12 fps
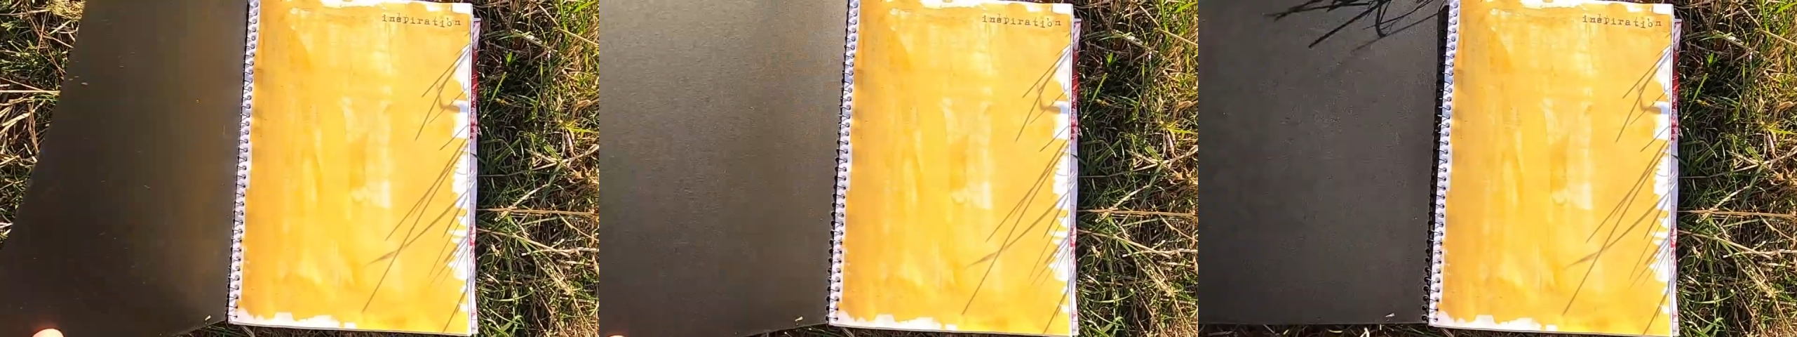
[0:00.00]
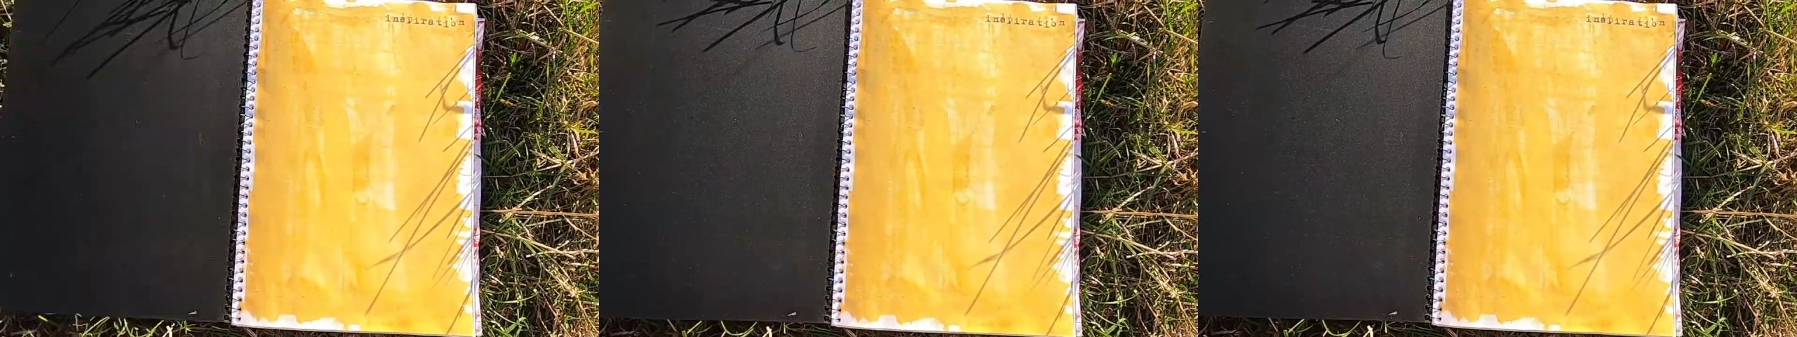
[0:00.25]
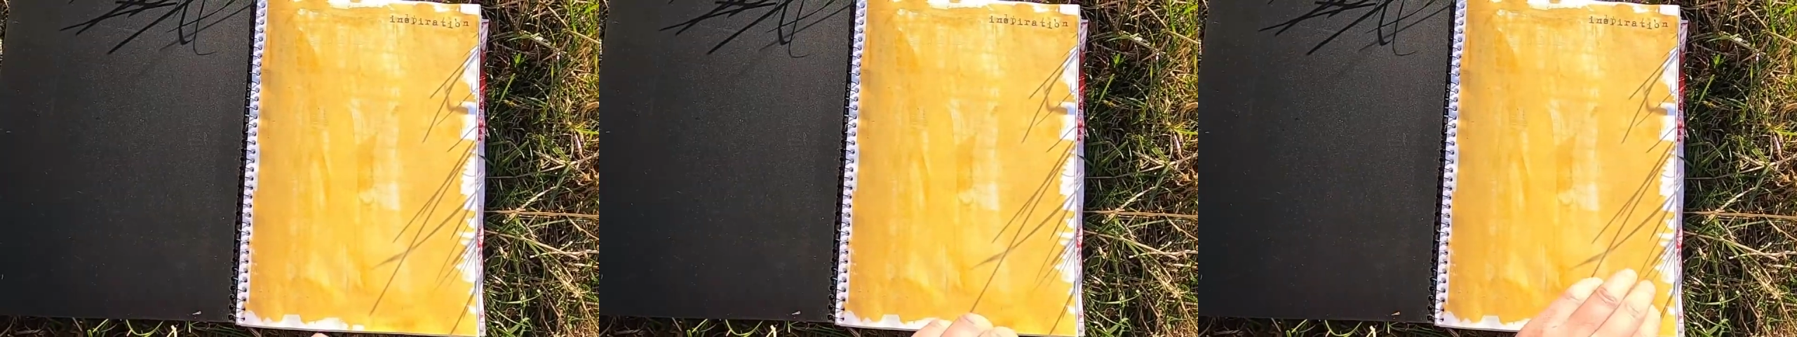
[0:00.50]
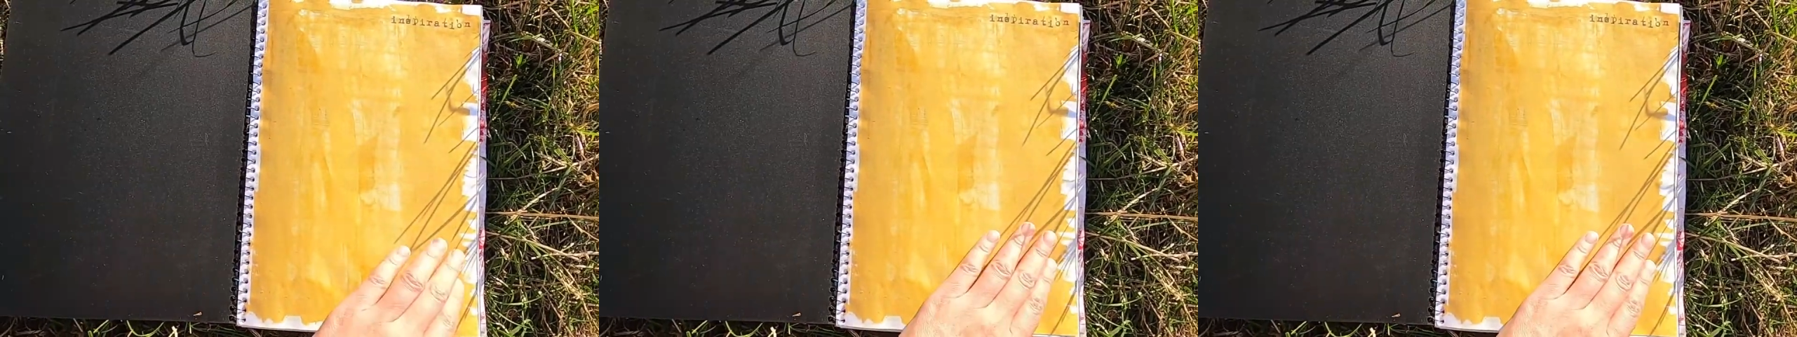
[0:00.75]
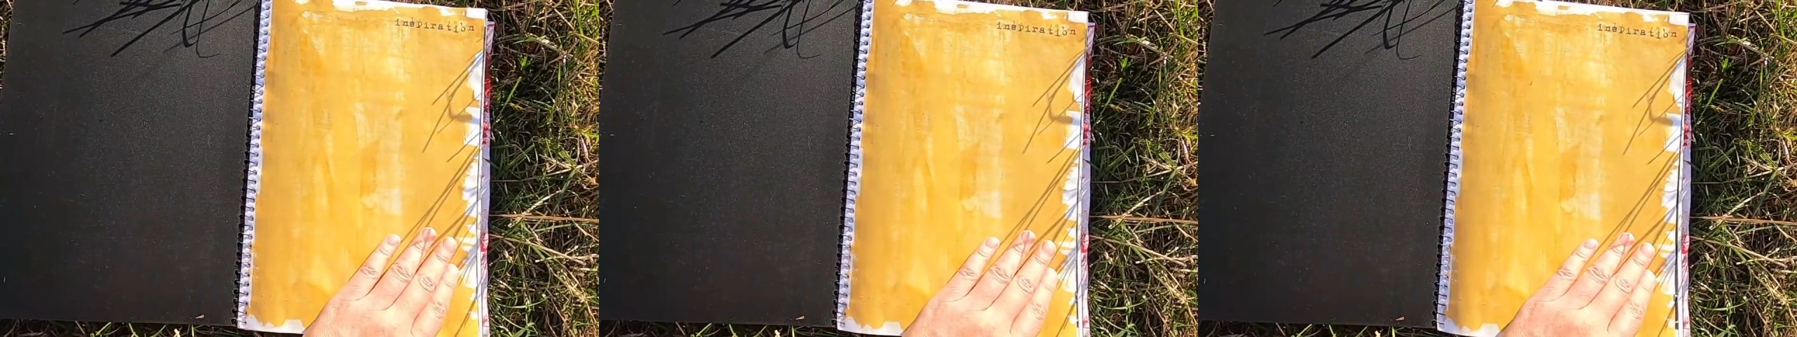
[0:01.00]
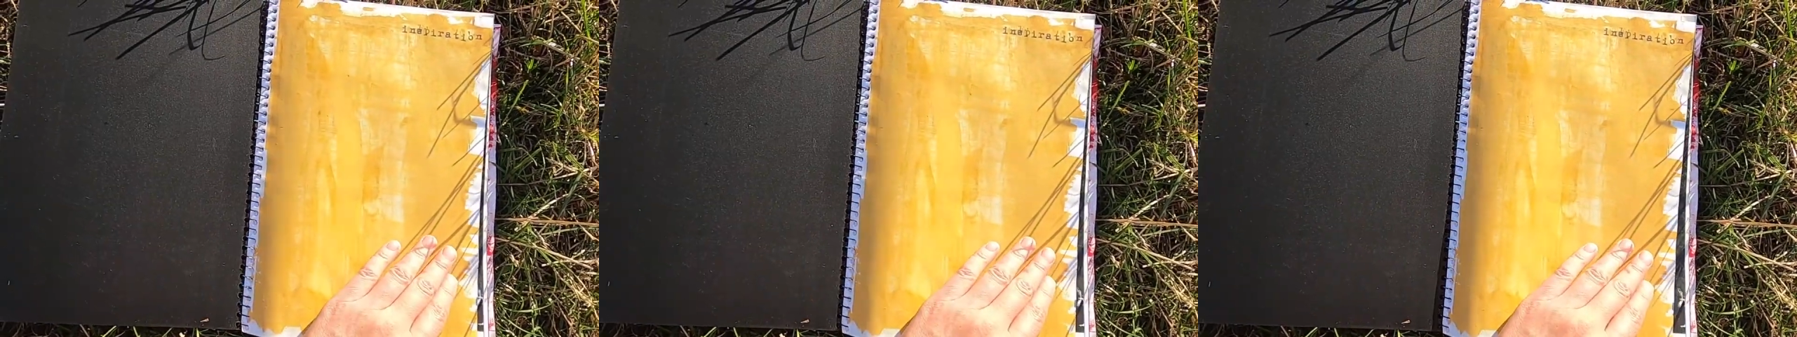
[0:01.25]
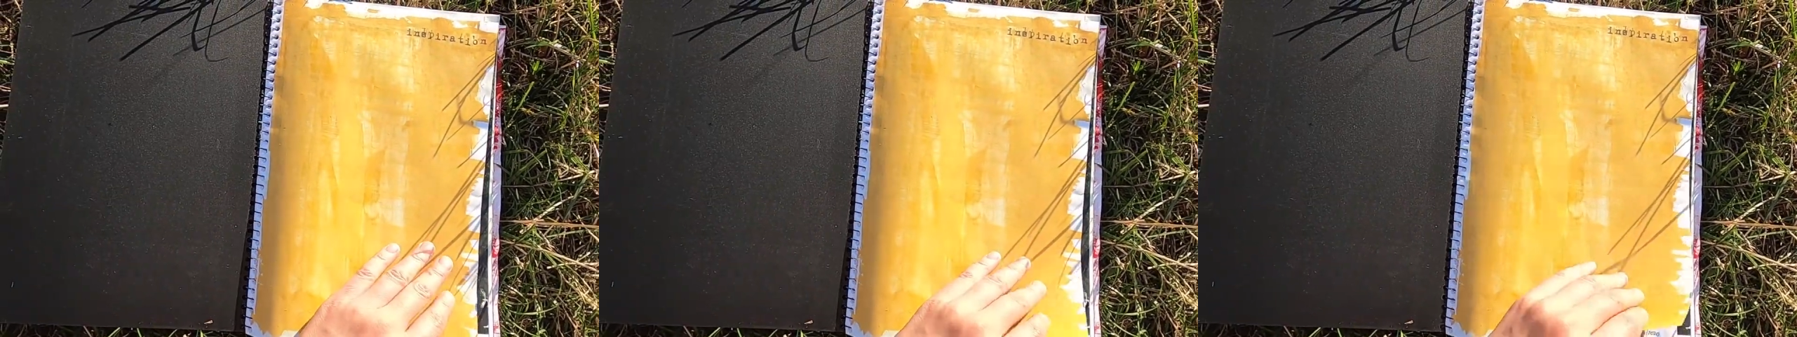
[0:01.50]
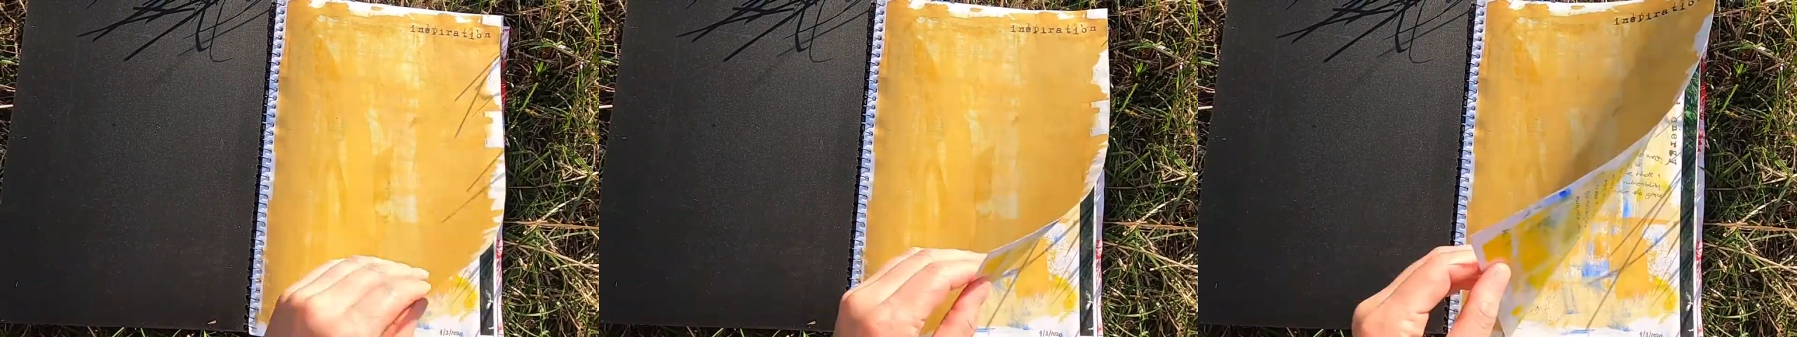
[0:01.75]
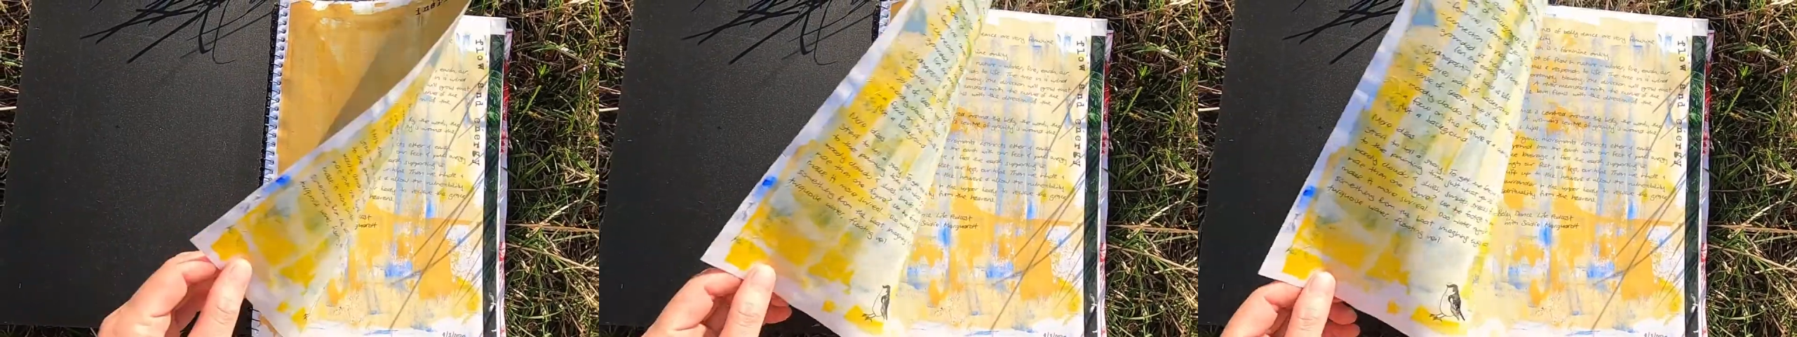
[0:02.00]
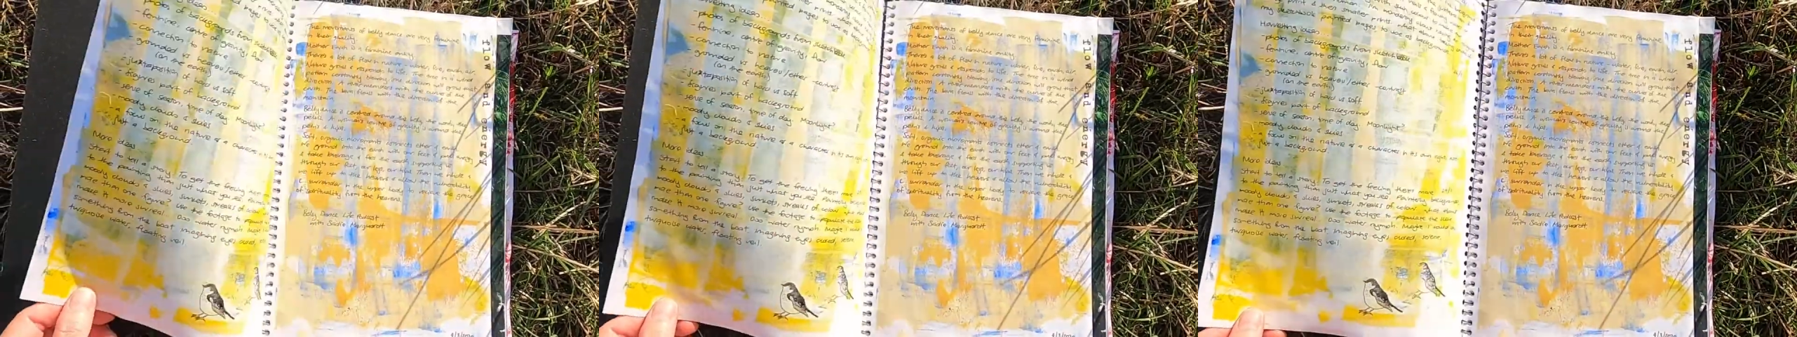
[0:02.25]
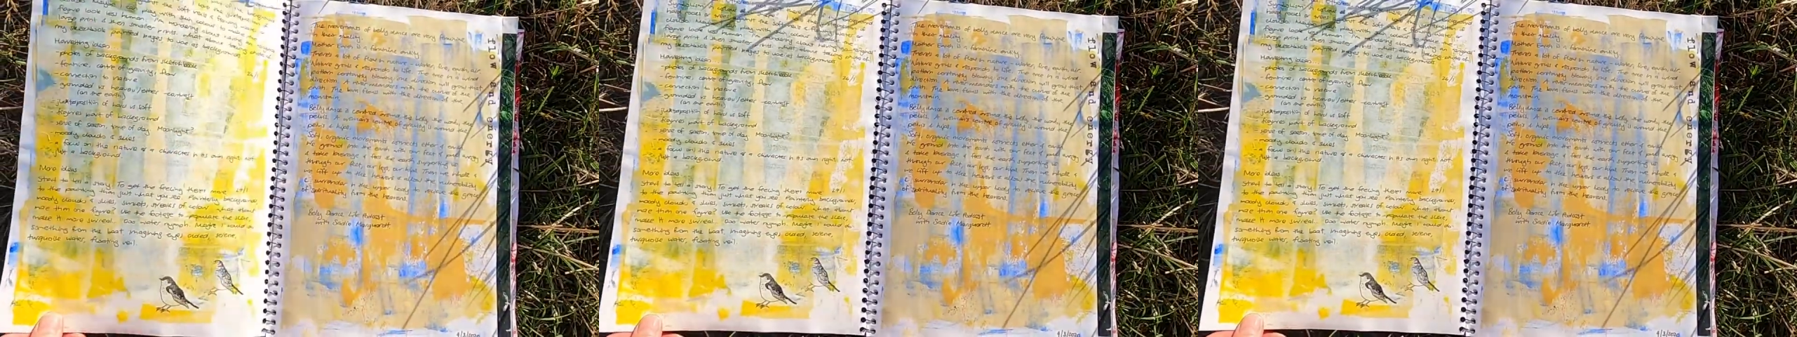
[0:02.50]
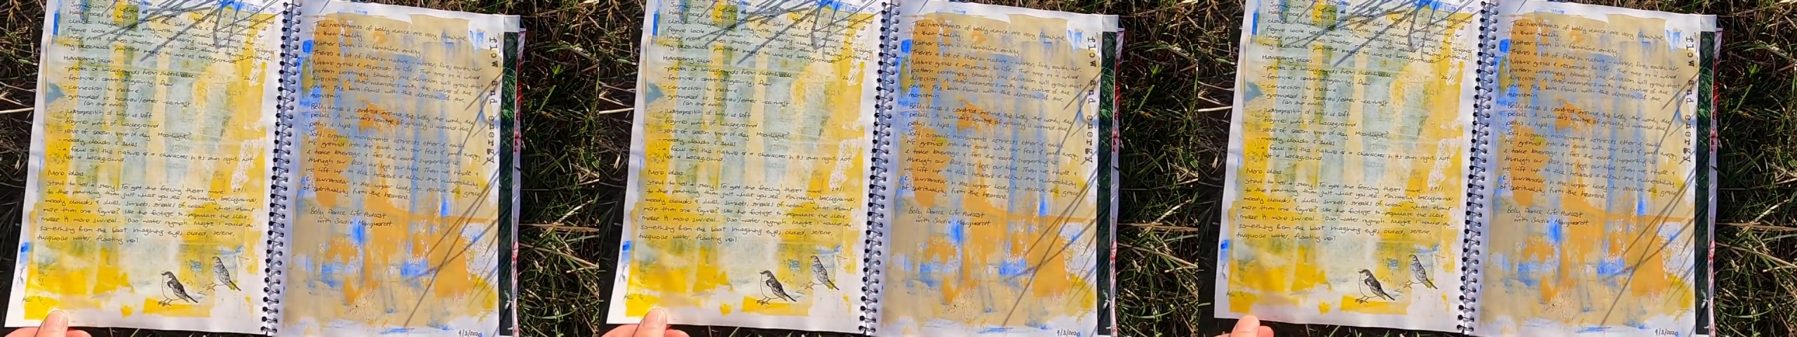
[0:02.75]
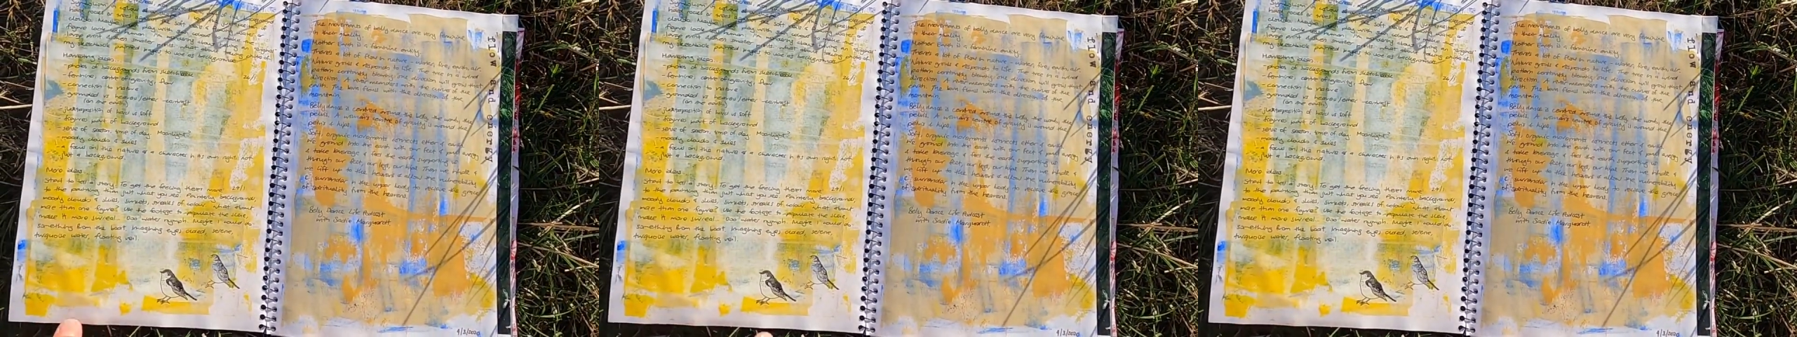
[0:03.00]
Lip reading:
[unreadable: no face in view]